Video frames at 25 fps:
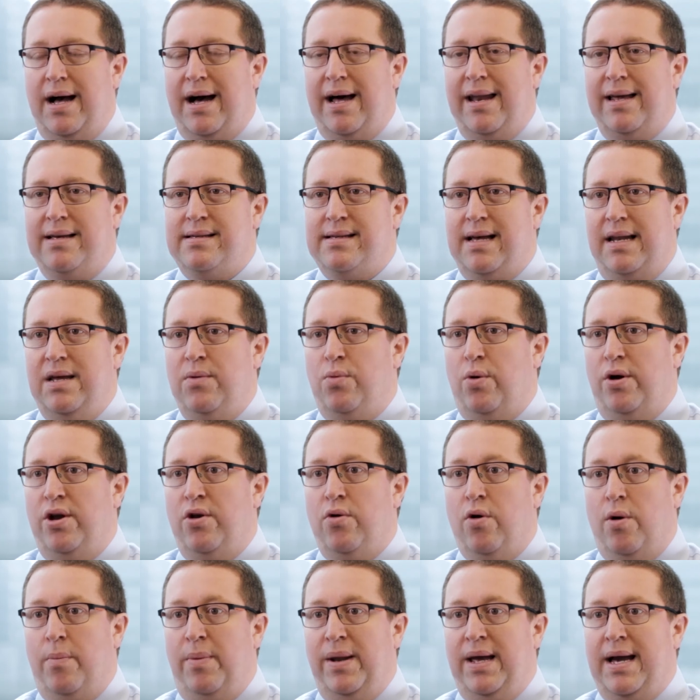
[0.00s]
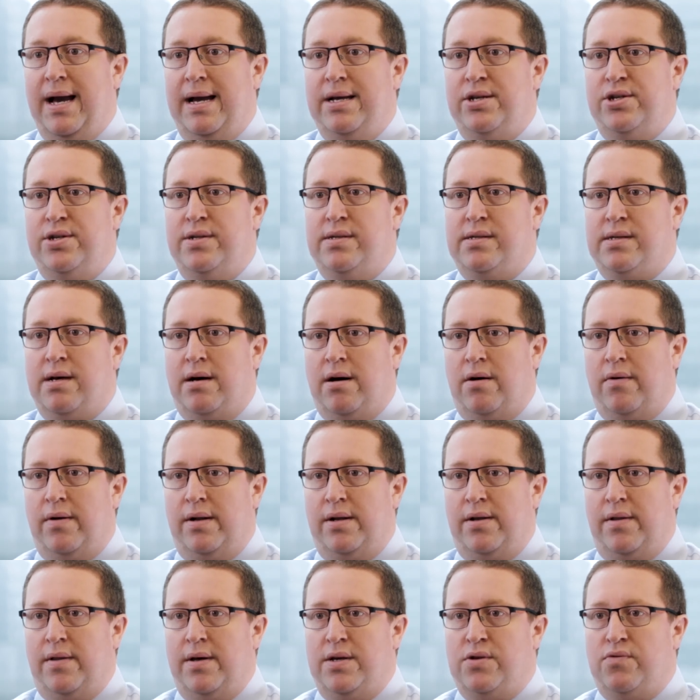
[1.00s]
and exactly what your obligations
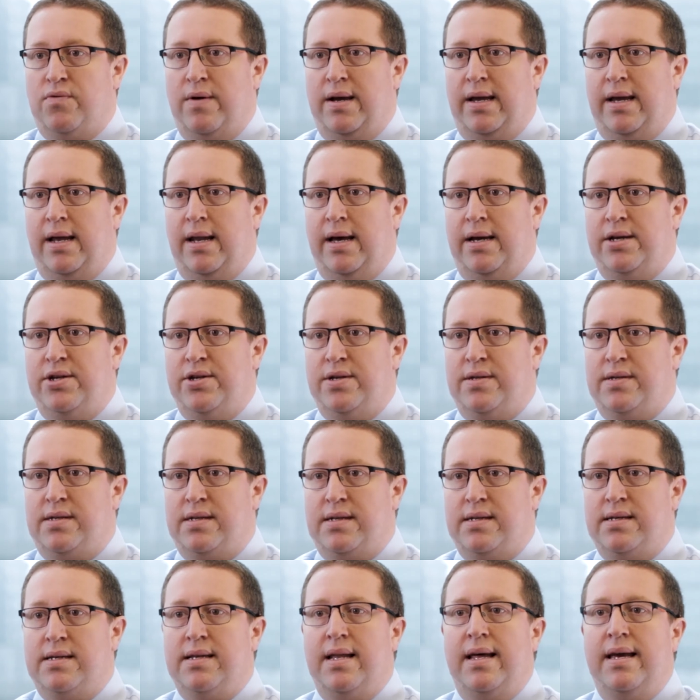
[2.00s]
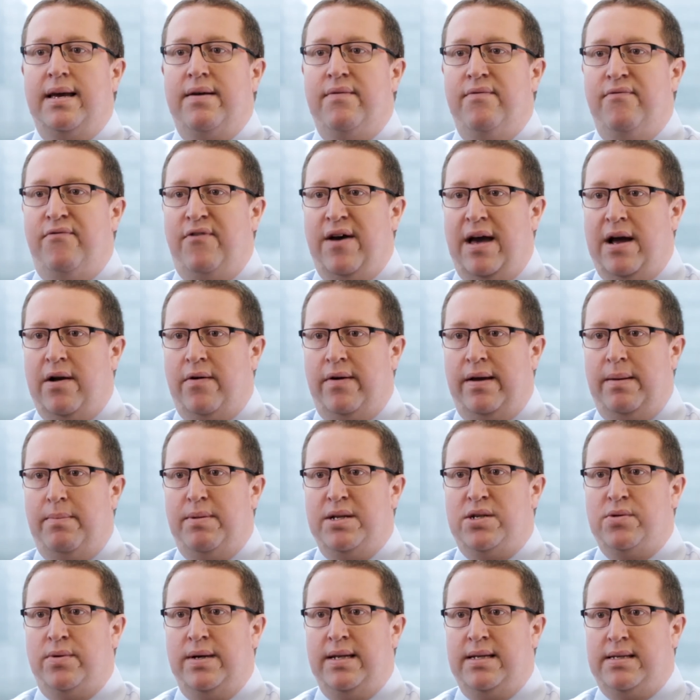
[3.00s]
are under those regulations because they can vary
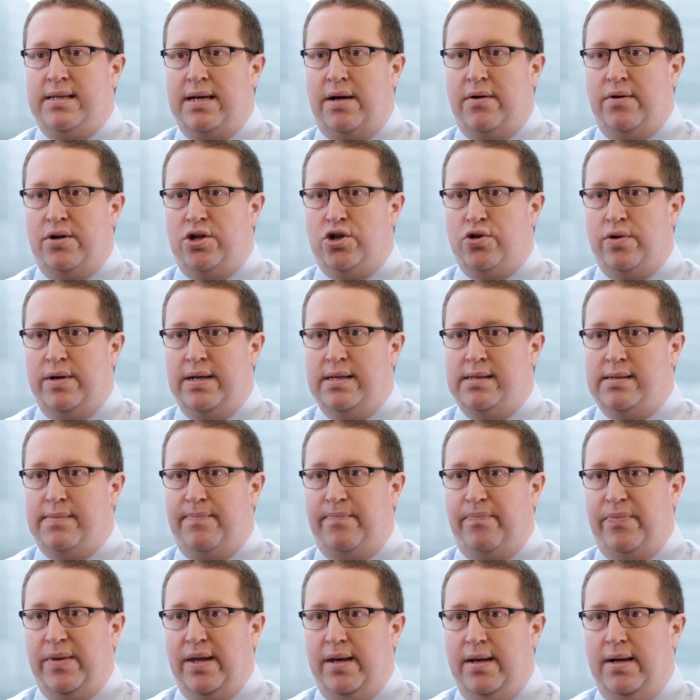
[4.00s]
between territories.